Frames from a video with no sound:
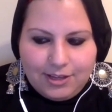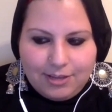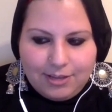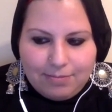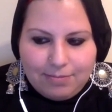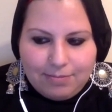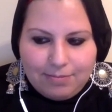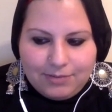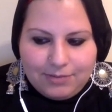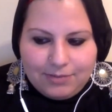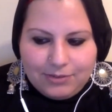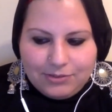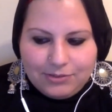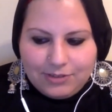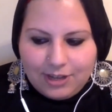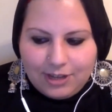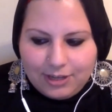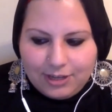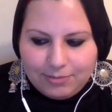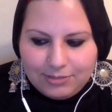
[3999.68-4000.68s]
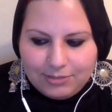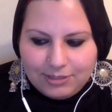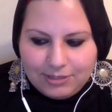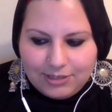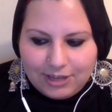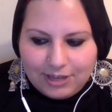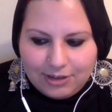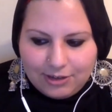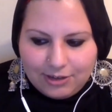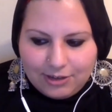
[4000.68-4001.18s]
But if you saw him
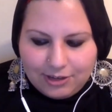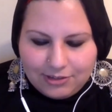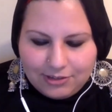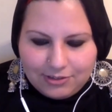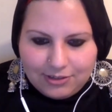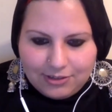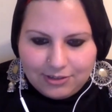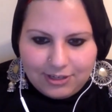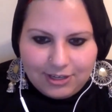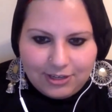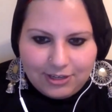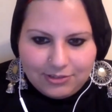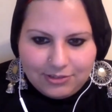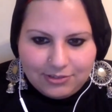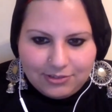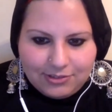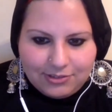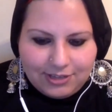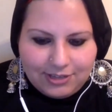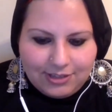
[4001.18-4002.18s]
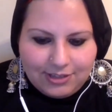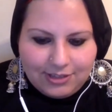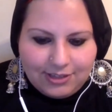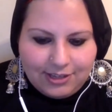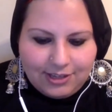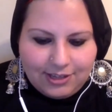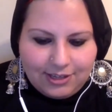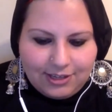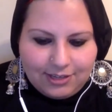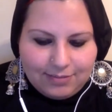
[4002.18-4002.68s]
today or yesterday, he also said
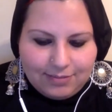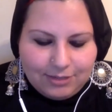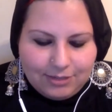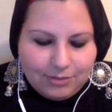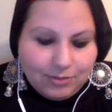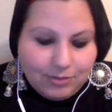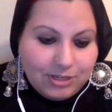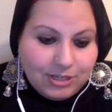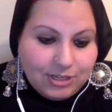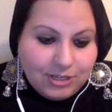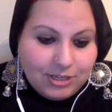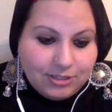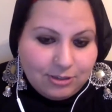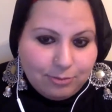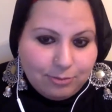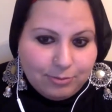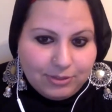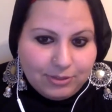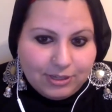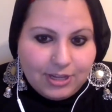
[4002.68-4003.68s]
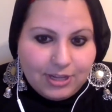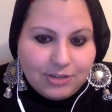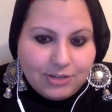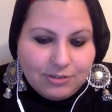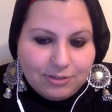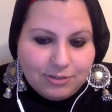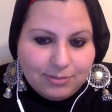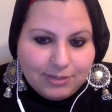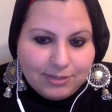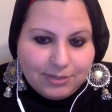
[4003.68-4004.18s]
that, you know, we need to open the
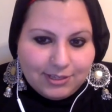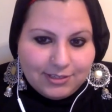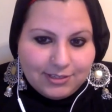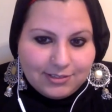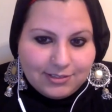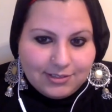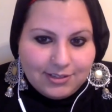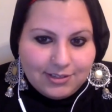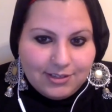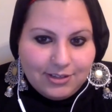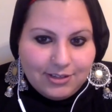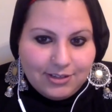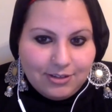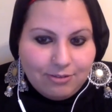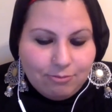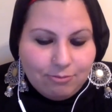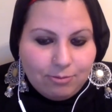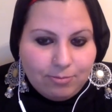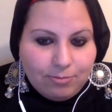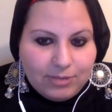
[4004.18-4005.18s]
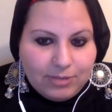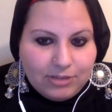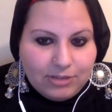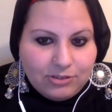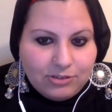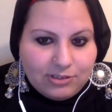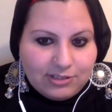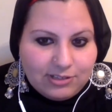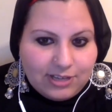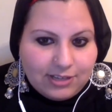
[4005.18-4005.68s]
country because we'll be
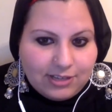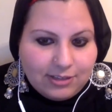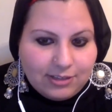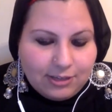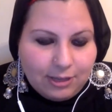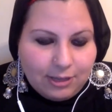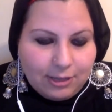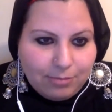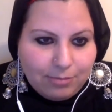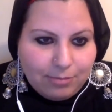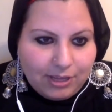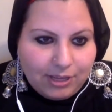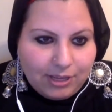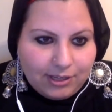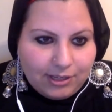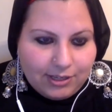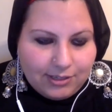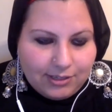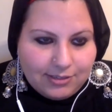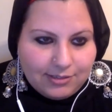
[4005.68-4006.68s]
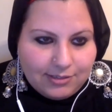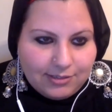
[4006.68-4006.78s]
just like the comeback kids.